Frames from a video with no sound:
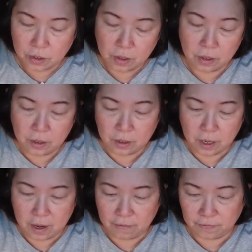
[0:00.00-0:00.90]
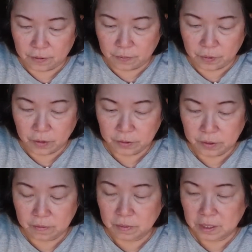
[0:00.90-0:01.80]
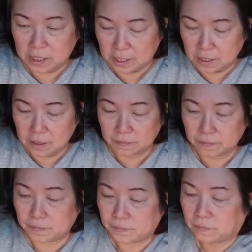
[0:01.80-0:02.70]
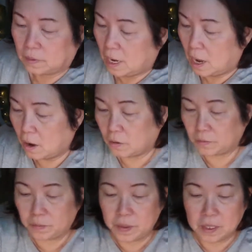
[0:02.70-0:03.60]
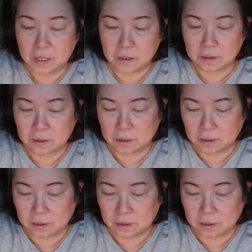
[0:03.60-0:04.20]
have approximately how big is the